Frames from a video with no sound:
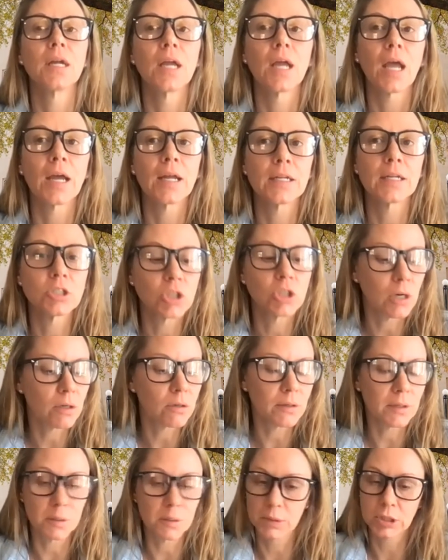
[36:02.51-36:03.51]
And in
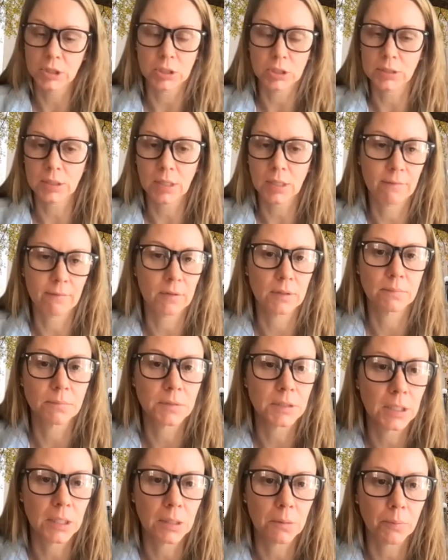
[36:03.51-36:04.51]
generally, we just haven't
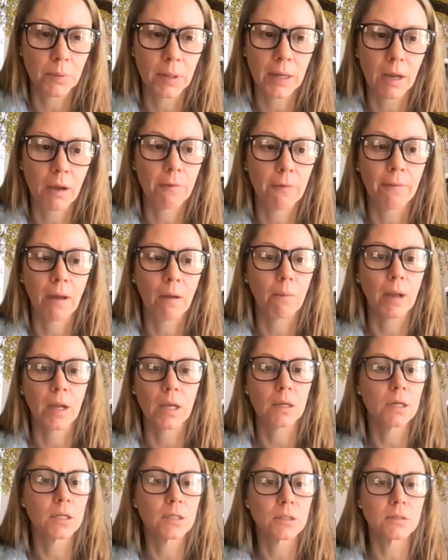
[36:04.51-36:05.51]
seen it play out that
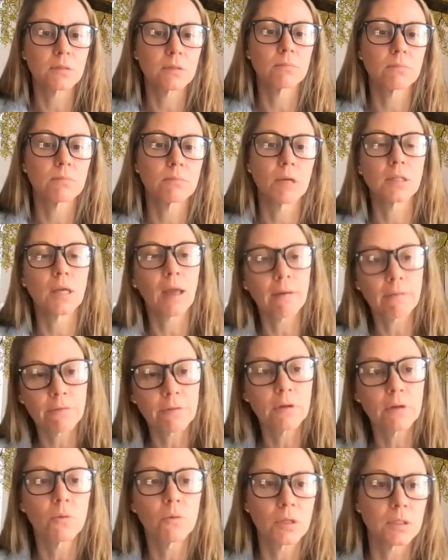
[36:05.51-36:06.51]
way. It's
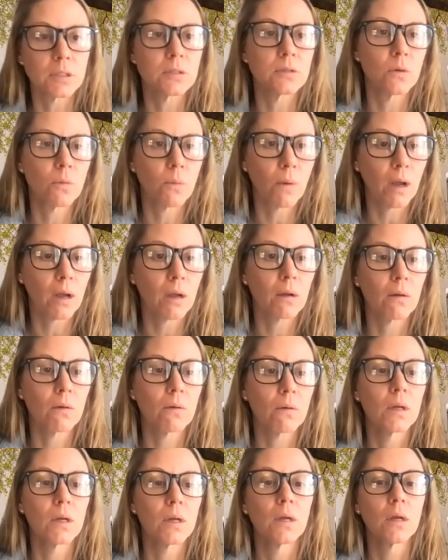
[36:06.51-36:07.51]
every once in a
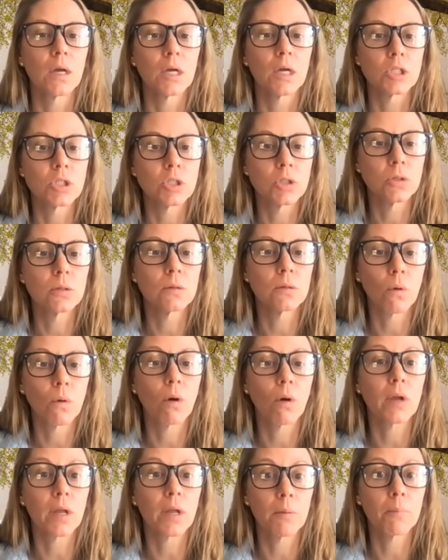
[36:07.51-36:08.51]
while, a student
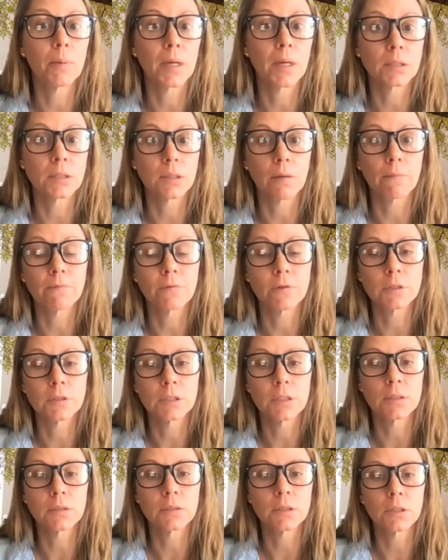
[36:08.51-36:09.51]
won't get picked up for
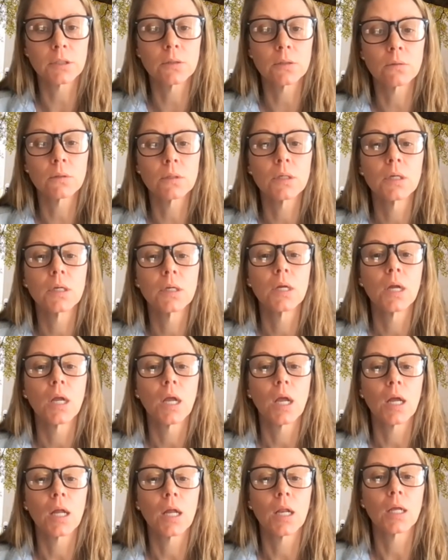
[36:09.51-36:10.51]
tier 2
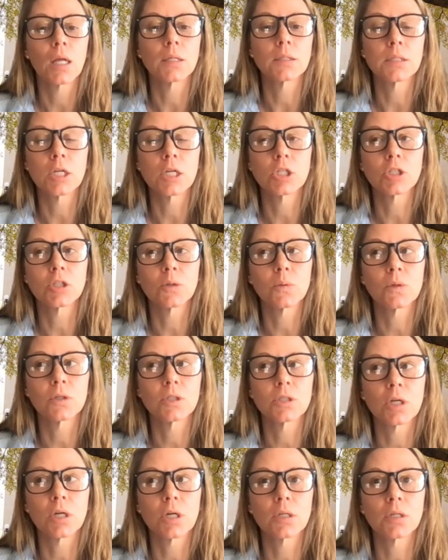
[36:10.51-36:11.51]
and a teacher will
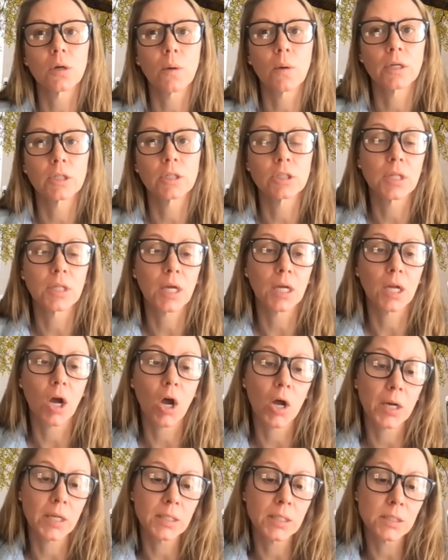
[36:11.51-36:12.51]
start to question that.
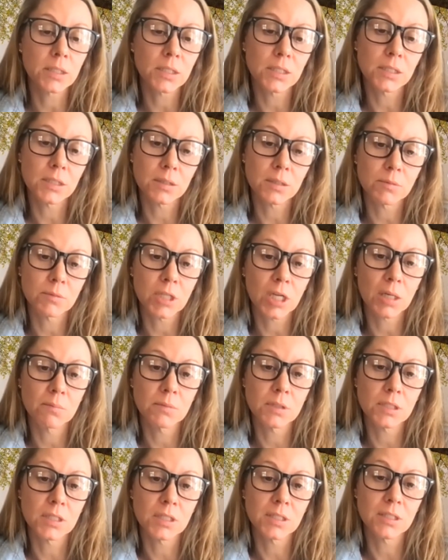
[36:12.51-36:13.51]
Honestly,
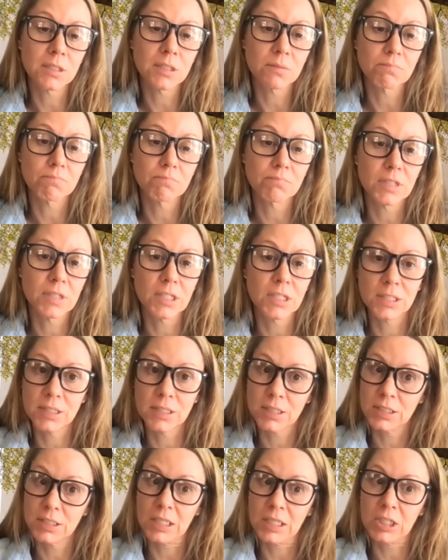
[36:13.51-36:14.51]
sometimes it's
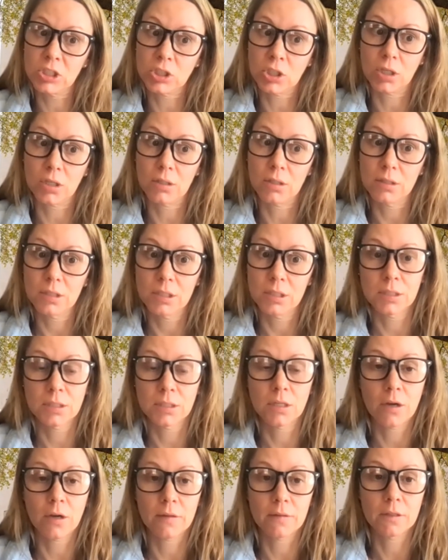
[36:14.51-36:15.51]
the teacher, it's
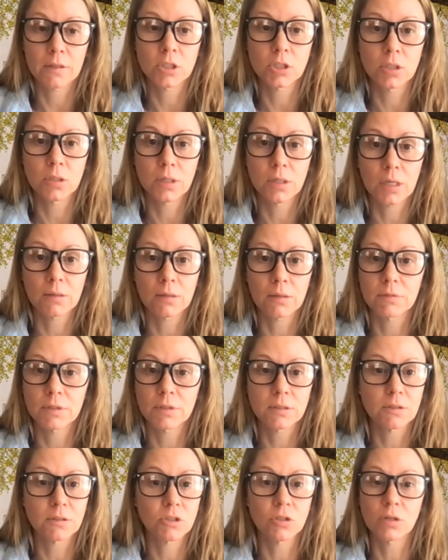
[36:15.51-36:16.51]
not the student. The
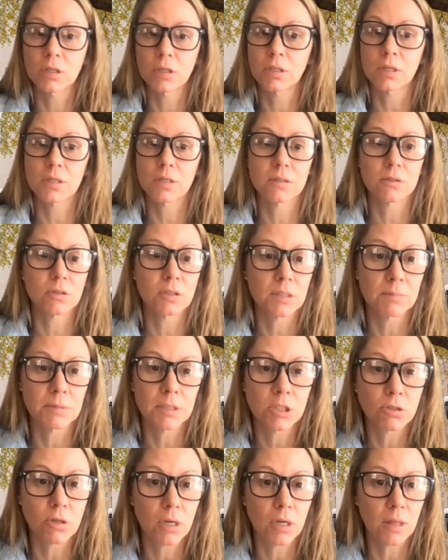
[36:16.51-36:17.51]
student doesn't
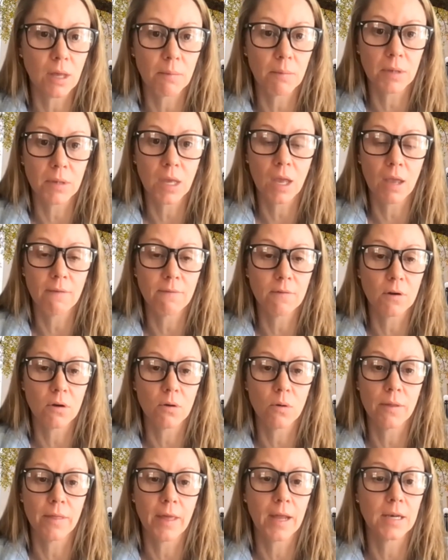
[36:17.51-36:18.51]
demonstrate that behavior
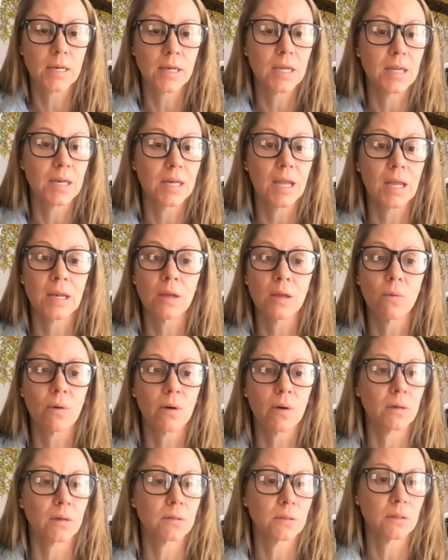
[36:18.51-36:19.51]
or that need anywhere
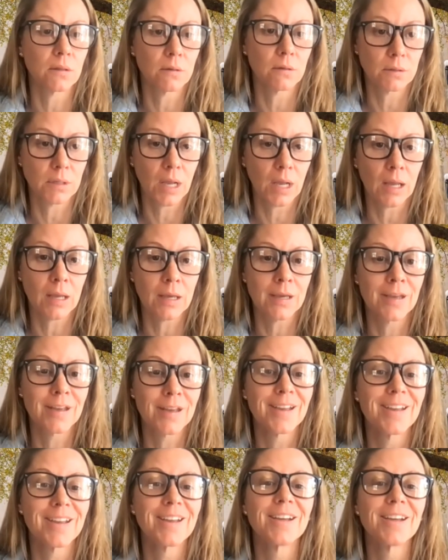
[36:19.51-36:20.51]
else in their day.
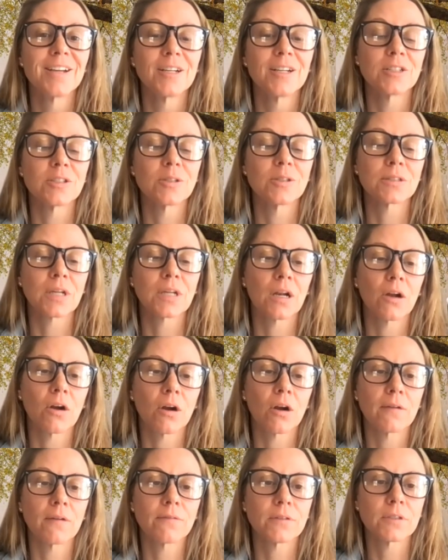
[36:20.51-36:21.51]
And so it's kind of
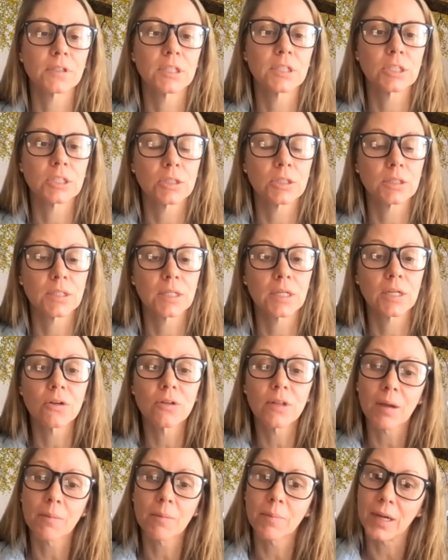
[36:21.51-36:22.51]
hard for teachers to hear
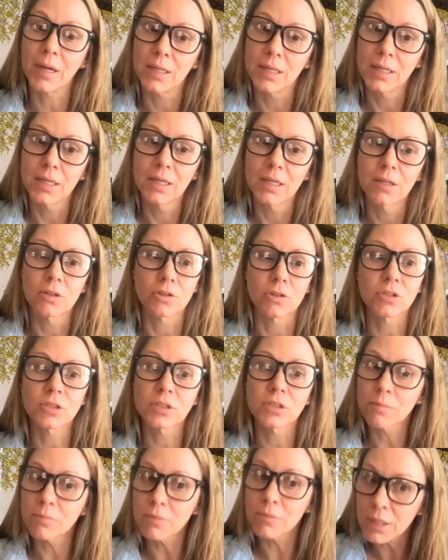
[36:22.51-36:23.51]
that, but there's
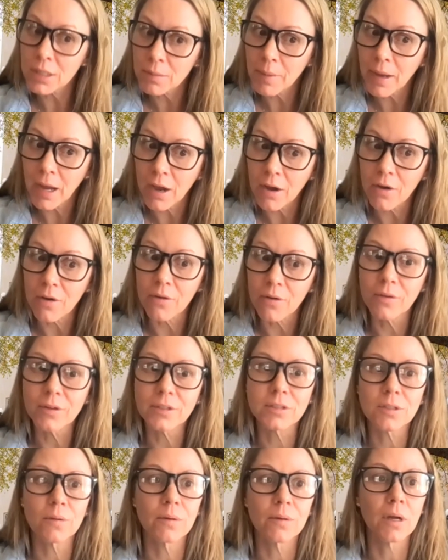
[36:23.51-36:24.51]
something about
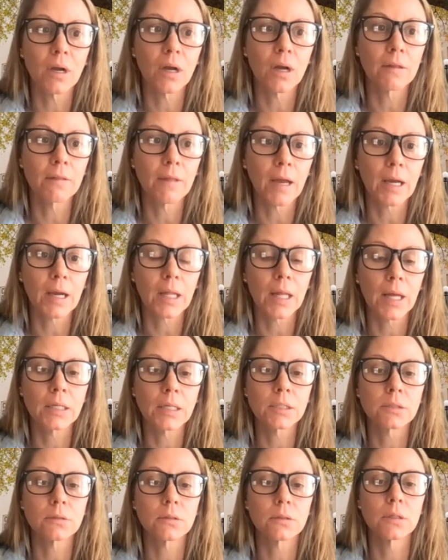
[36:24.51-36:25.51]
what's going on in that
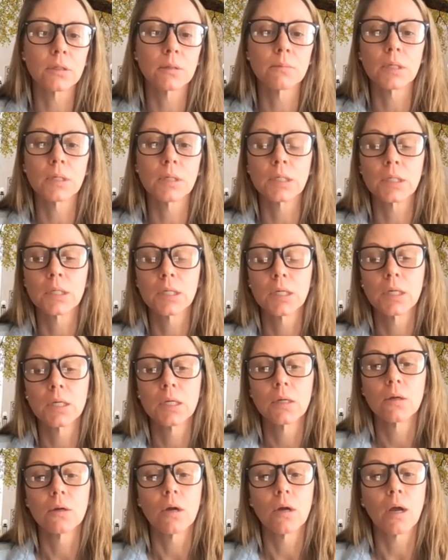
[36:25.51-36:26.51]
classroom.
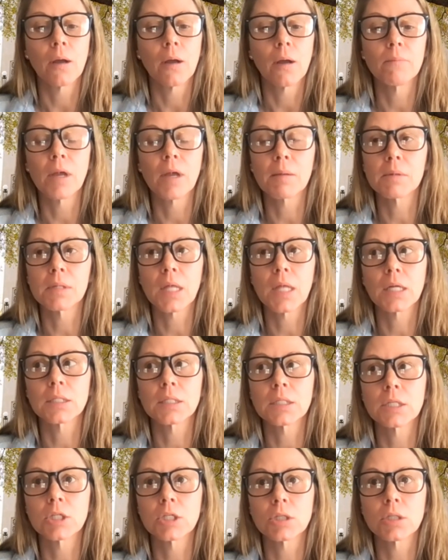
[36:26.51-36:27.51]
And maybe that
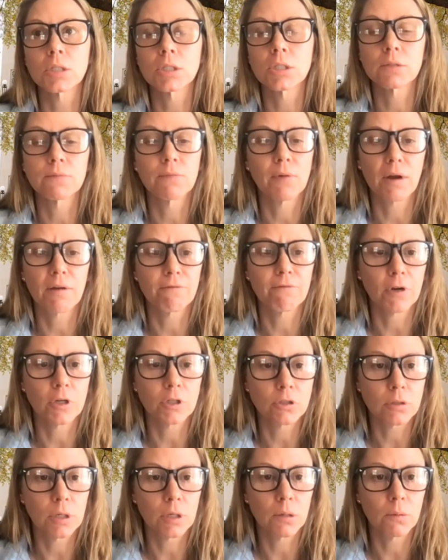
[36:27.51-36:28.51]
teacher is just very
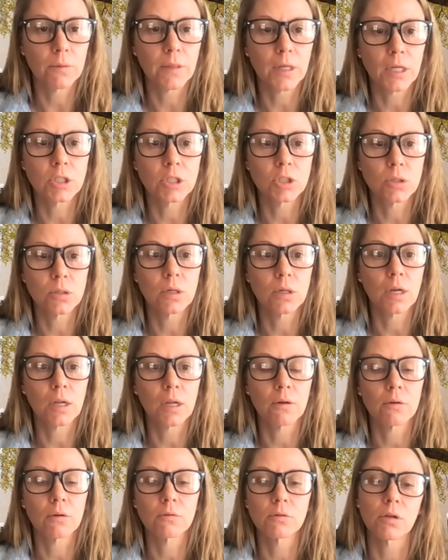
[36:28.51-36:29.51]
frustrated with that
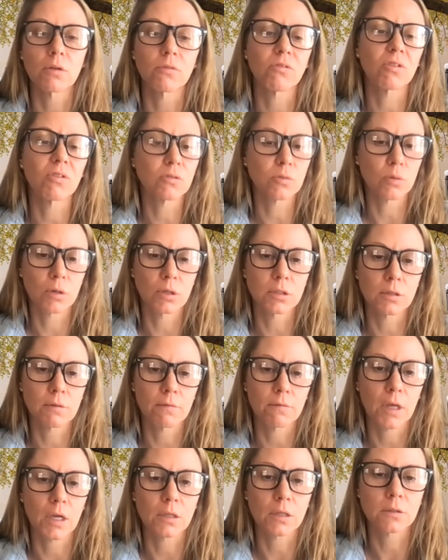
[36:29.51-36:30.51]
student and those sorts of
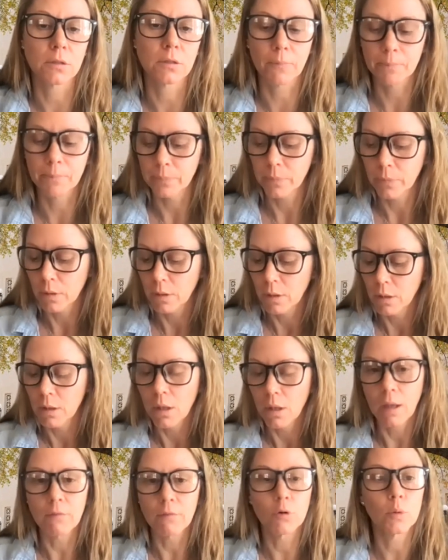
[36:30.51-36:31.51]
things. So
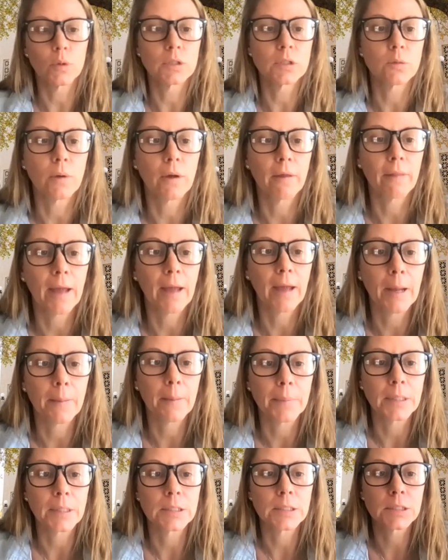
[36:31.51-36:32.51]
every once in a while that
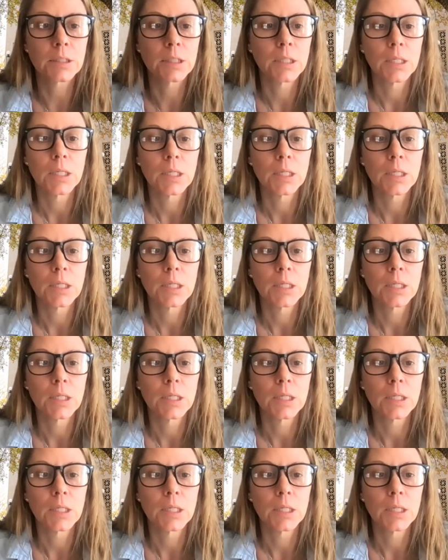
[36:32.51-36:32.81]
happens.